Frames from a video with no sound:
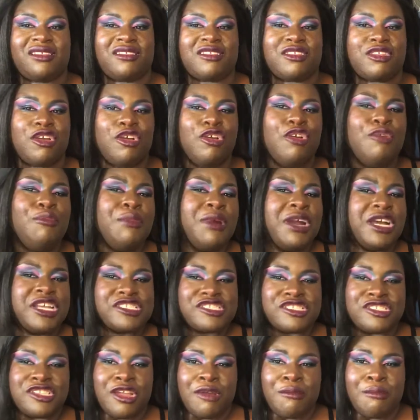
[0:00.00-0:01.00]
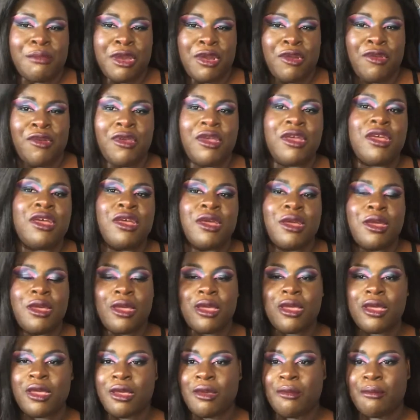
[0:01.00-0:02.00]
too much no more.
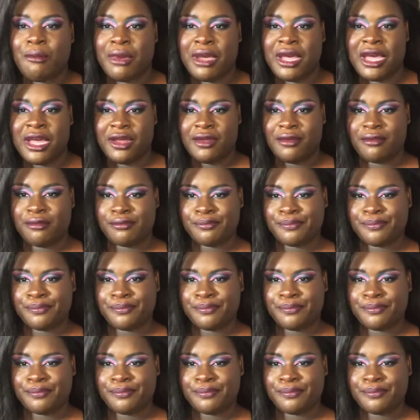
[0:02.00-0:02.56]
But